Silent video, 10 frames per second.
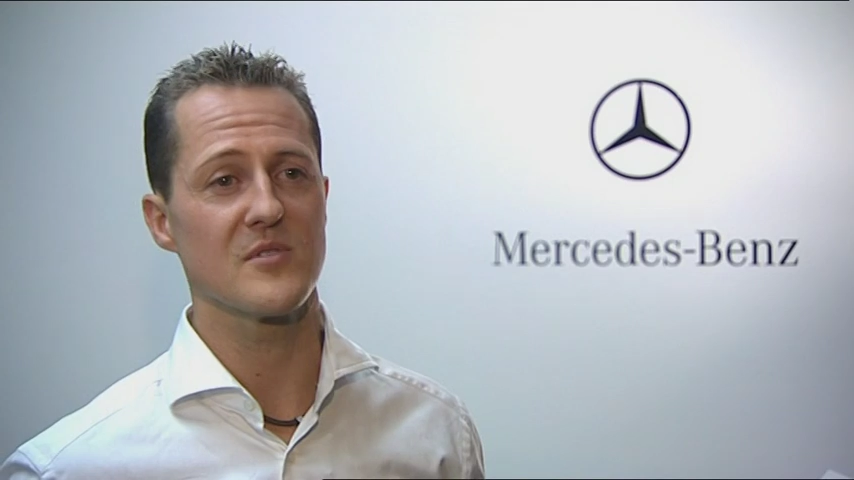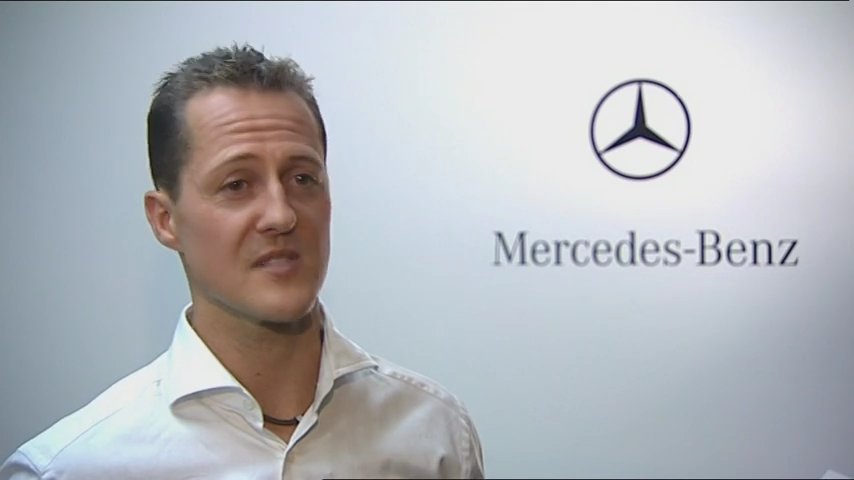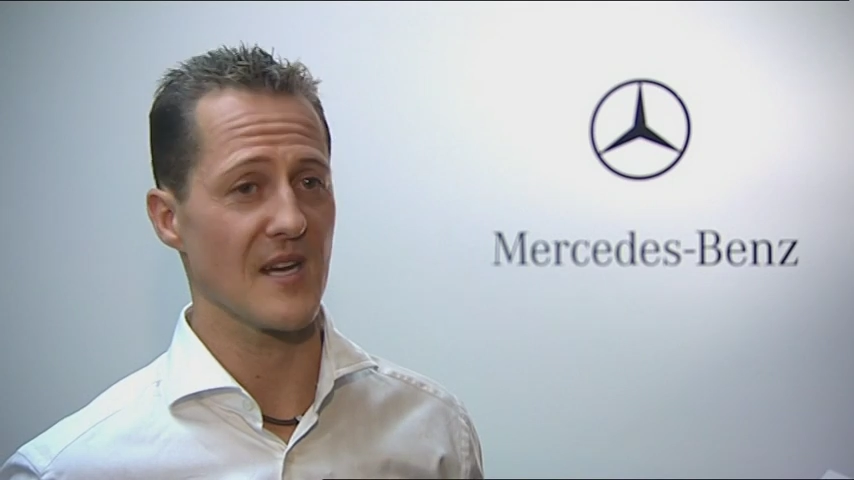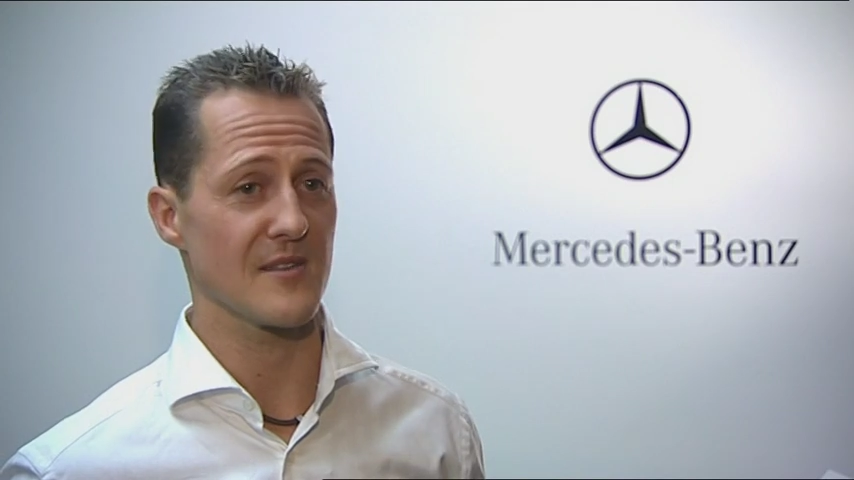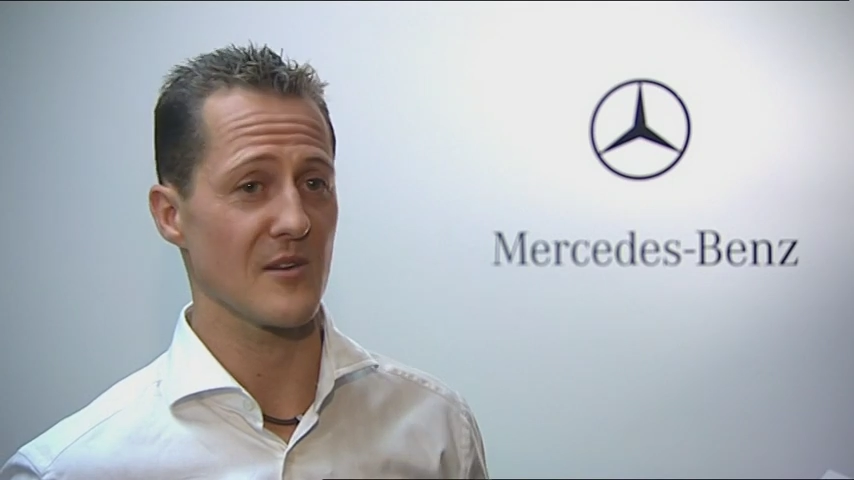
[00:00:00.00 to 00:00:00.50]

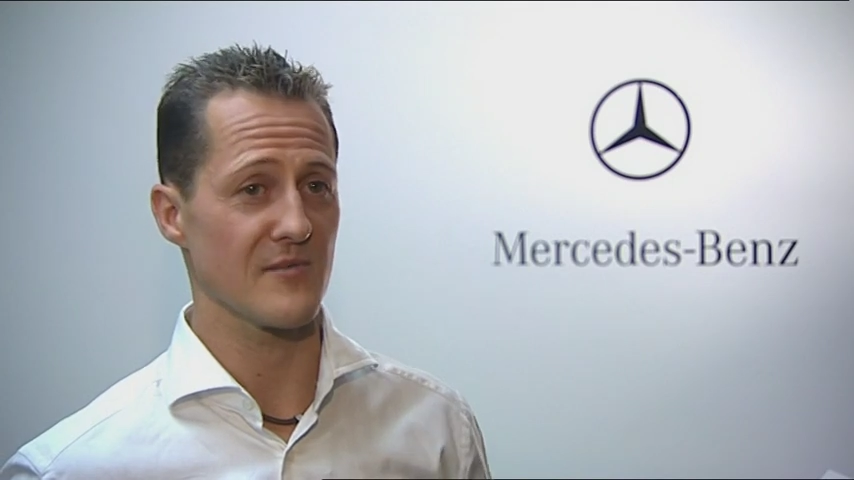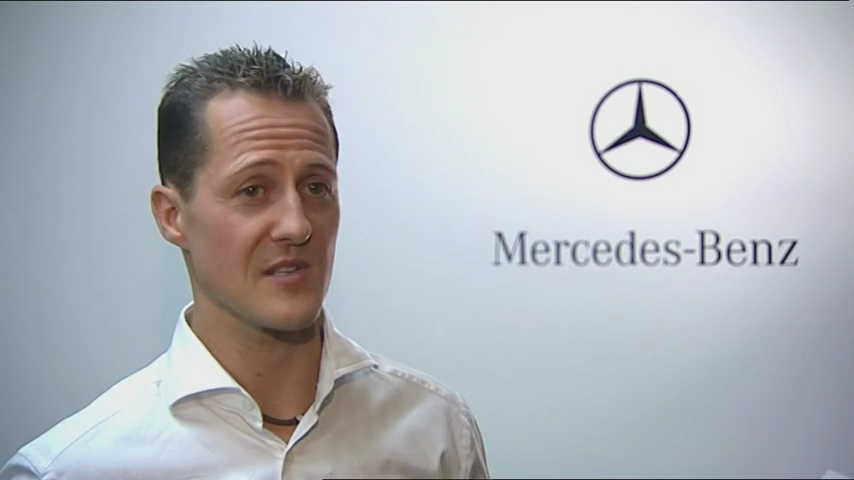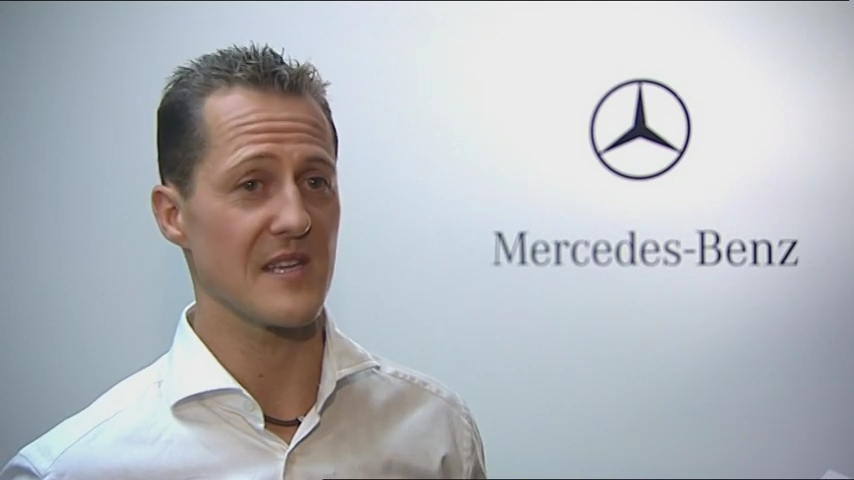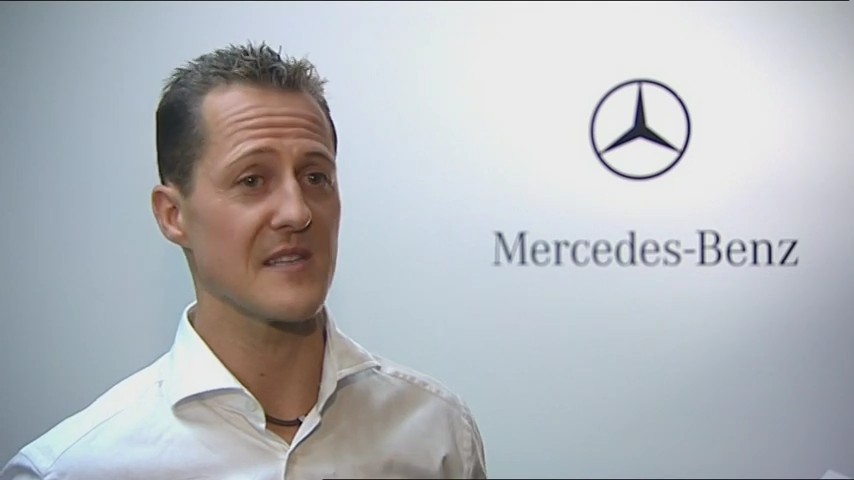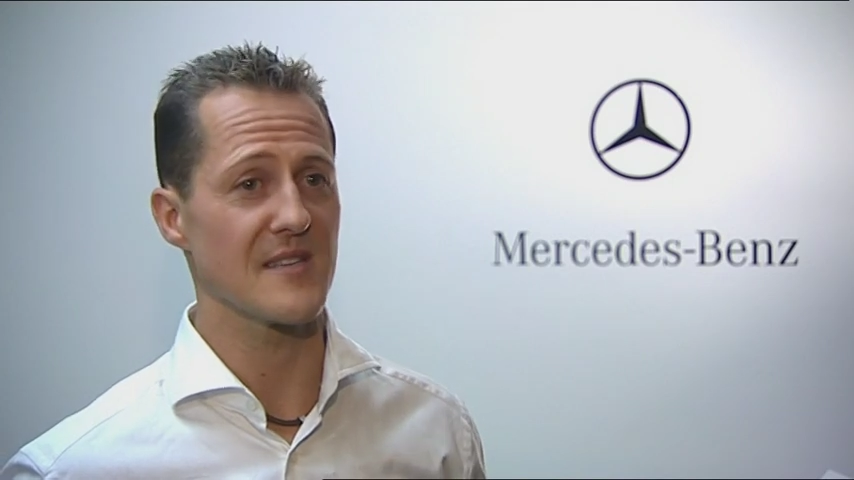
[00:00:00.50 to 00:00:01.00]
started
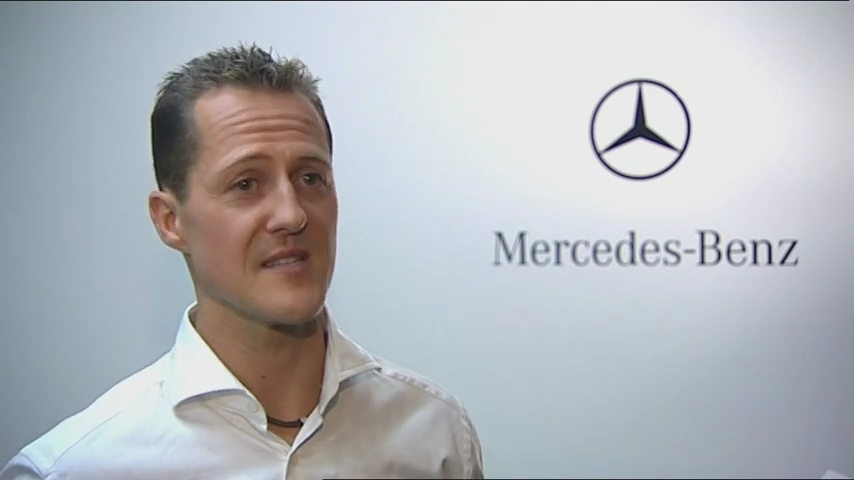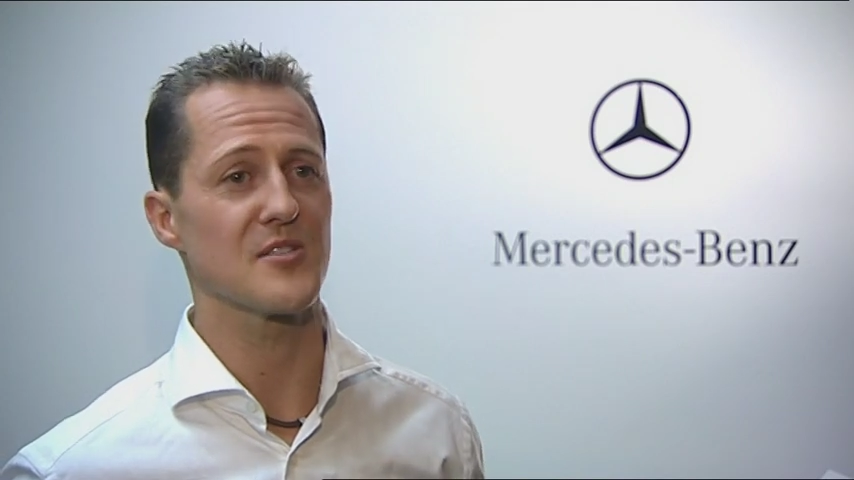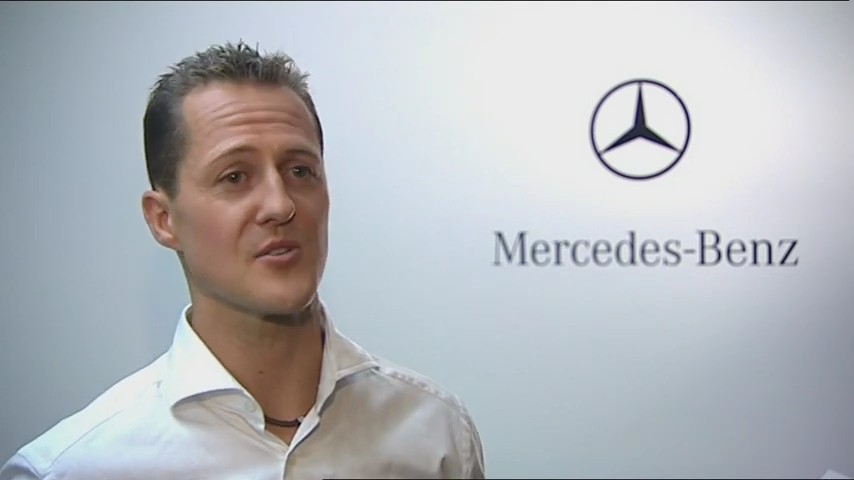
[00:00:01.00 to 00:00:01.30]
obviously intense